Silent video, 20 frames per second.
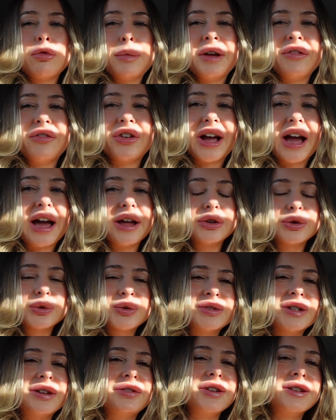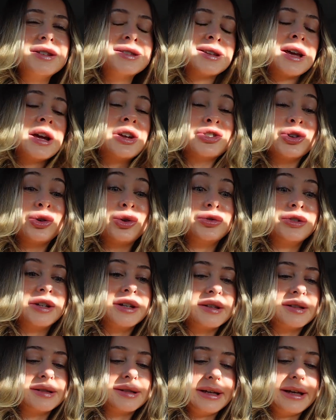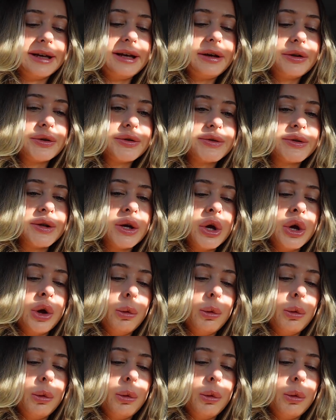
a bit of a candle sniffing sesh, obviously, because